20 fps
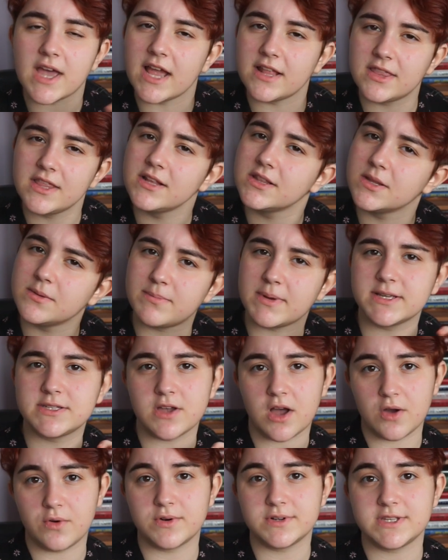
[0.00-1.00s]
I think the best
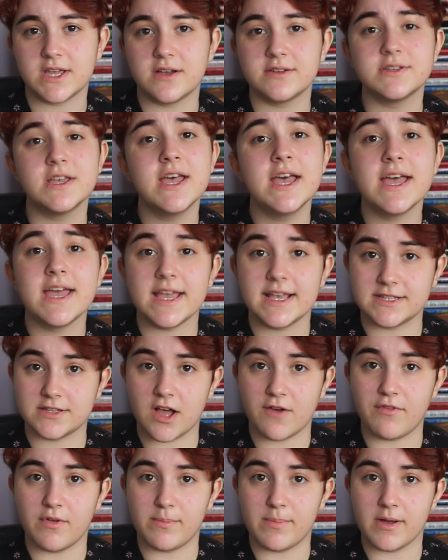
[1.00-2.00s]
Hogwarts house is
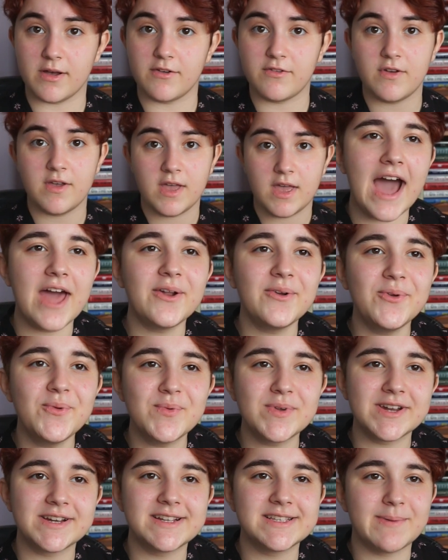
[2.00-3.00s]
Hufflepuff. I don't know
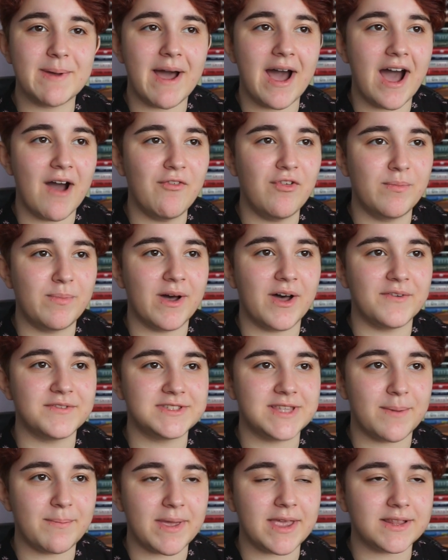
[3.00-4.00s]
what it is about Hufflepuffs
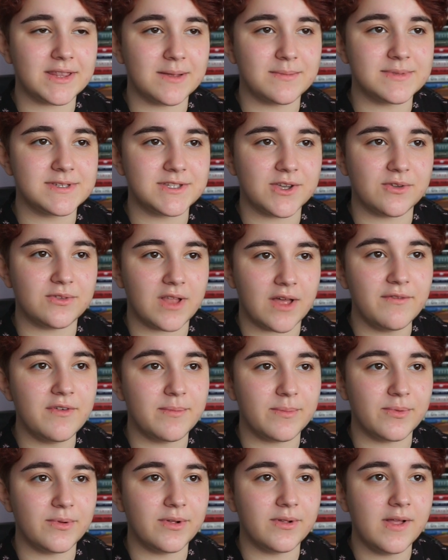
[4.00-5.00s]
that make them so
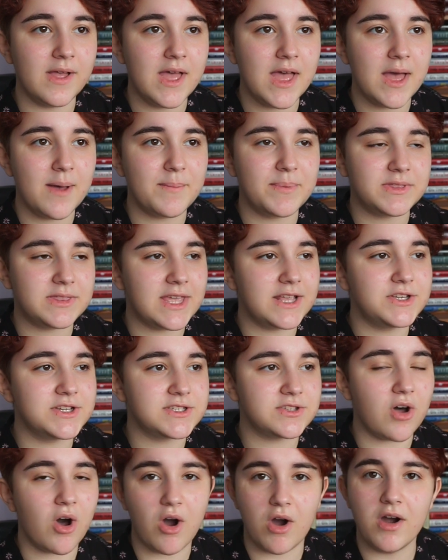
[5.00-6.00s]
lovable, but they
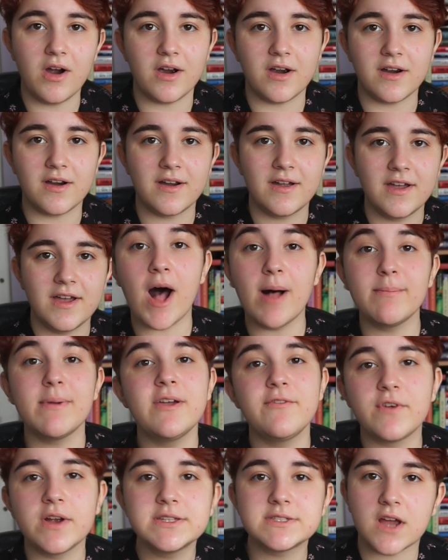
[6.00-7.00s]
just are. All
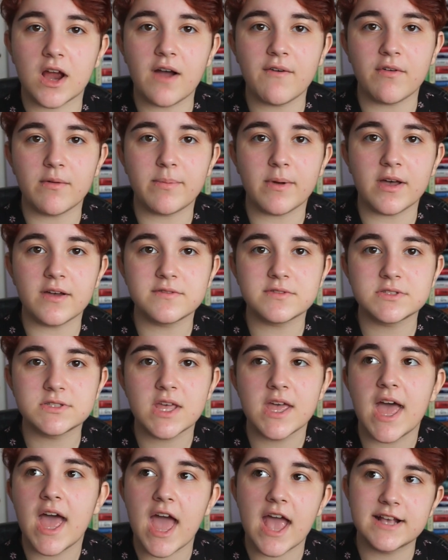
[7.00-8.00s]
my friends are Hufflepuffs,
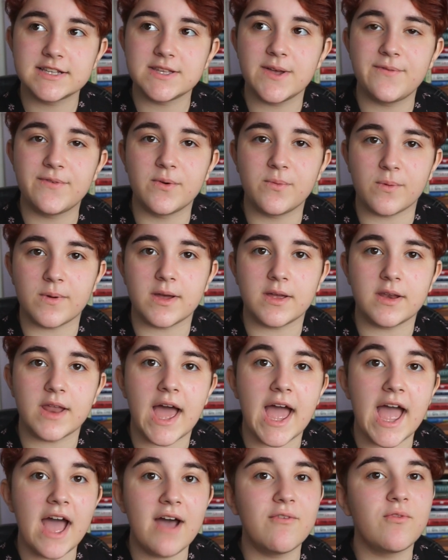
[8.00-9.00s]
except for one.
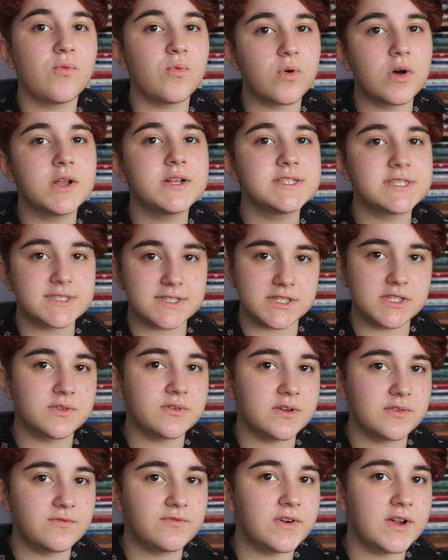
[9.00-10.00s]
I have one
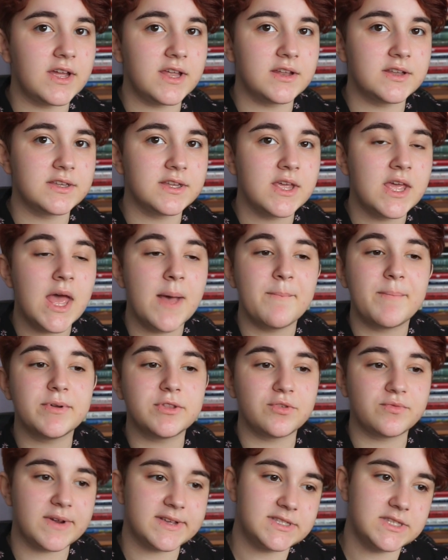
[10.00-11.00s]
Slytherin friend, but
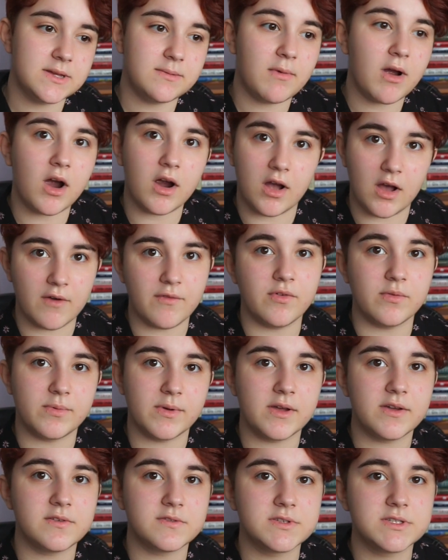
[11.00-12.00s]
the rest of them are
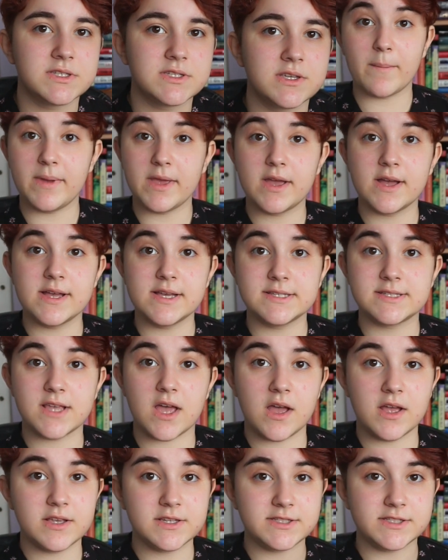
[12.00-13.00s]
Hufflepuffs.
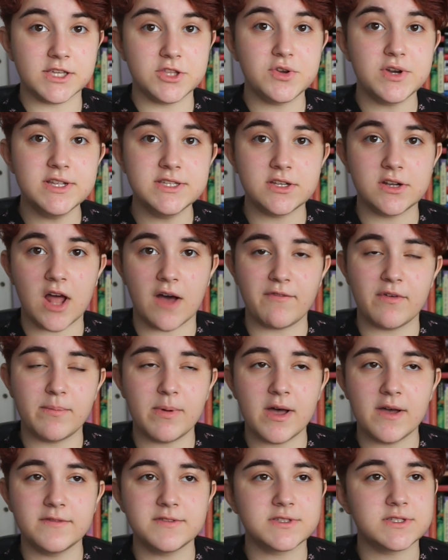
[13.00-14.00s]
Because Slytherins and
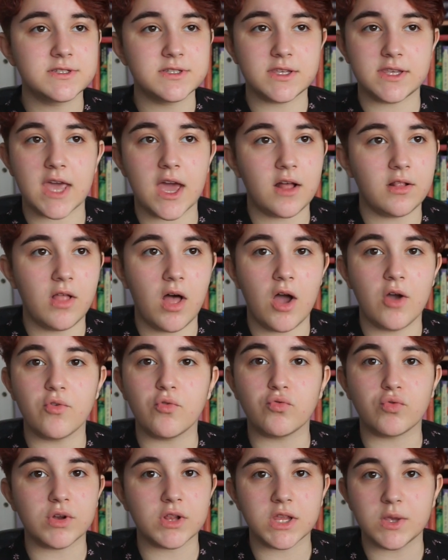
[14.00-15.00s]
Hufflepuffs get
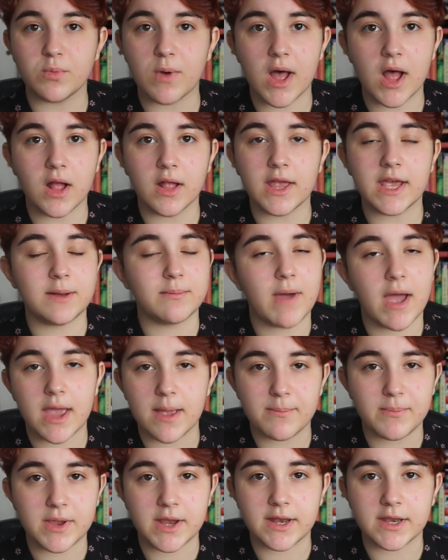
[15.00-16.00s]
along really well, in my
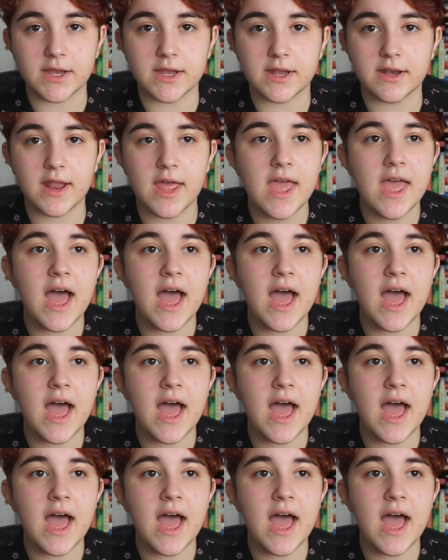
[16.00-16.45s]
opinion.